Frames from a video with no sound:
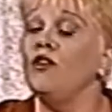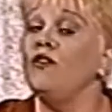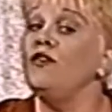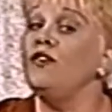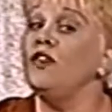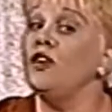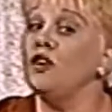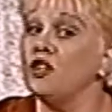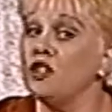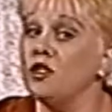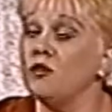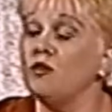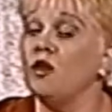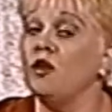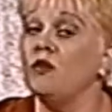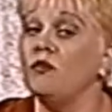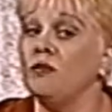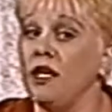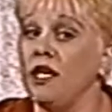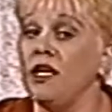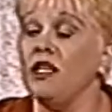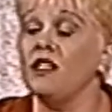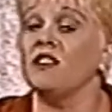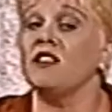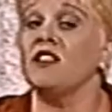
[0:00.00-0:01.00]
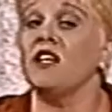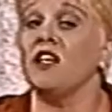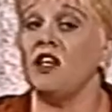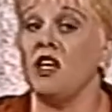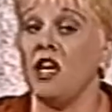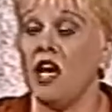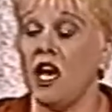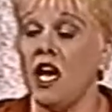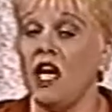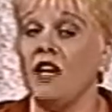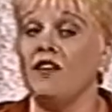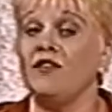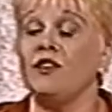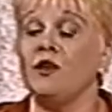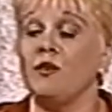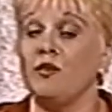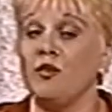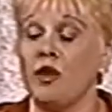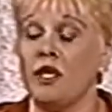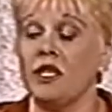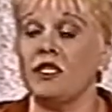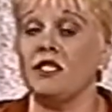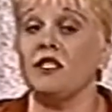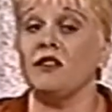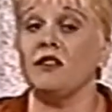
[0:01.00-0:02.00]
Fusible means that you have to
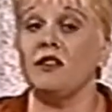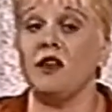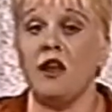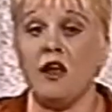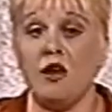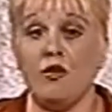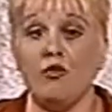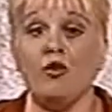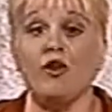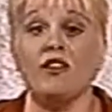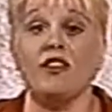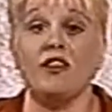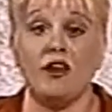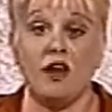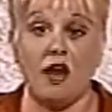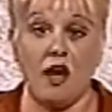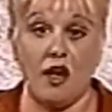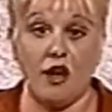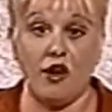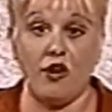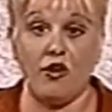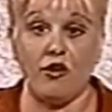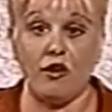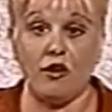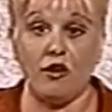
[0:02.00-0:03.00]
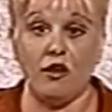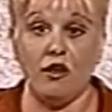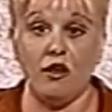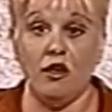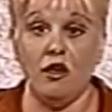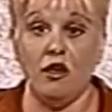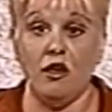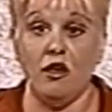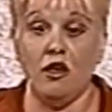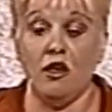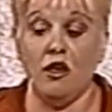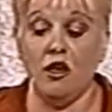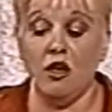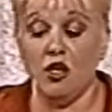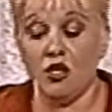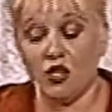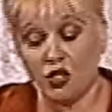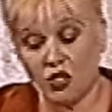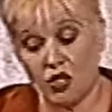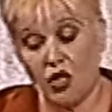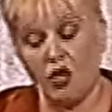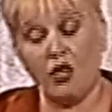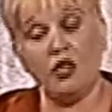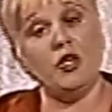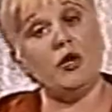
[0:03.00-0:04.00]
press it down with an iron.
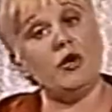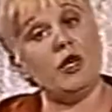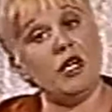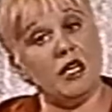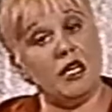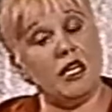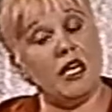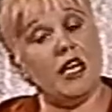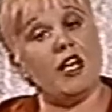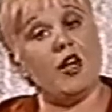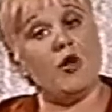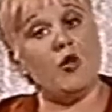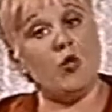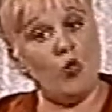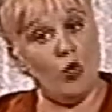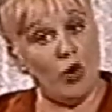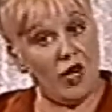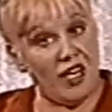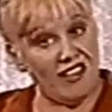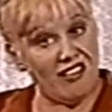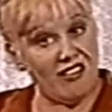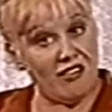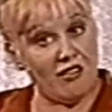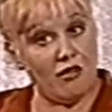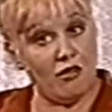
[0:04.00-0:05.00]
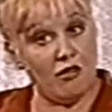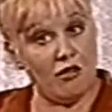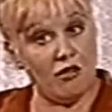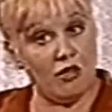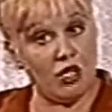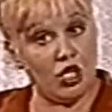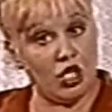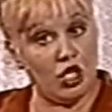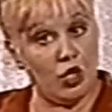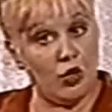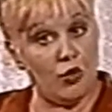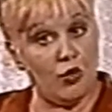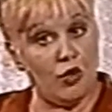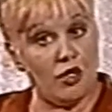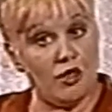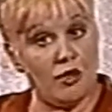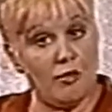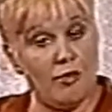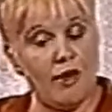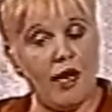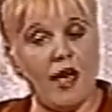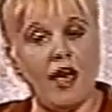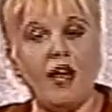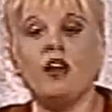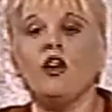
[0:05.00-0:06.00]
So you can get it with the glue on the
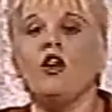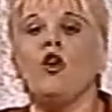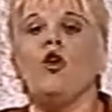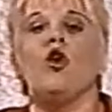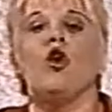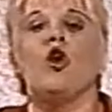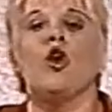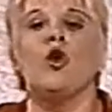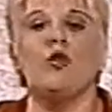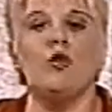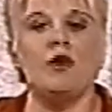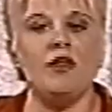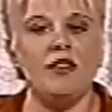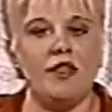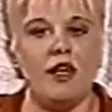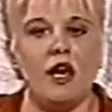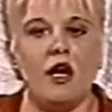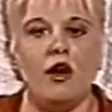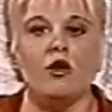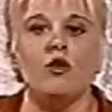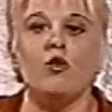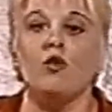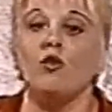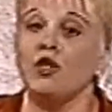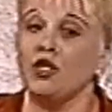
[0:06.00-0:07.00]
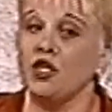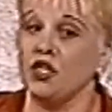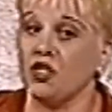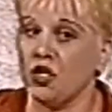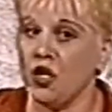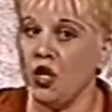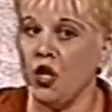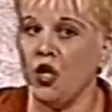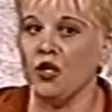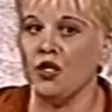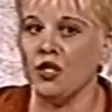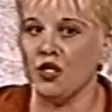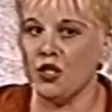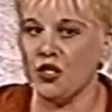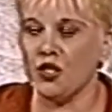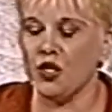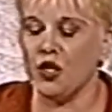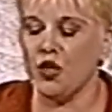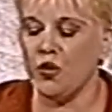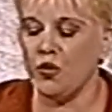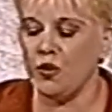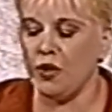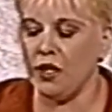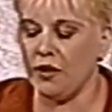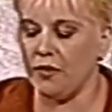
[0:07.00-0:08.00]
back or without, which is called a
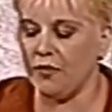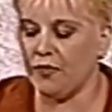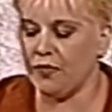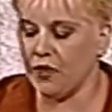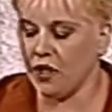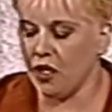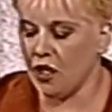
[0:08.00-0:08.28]
sew-in.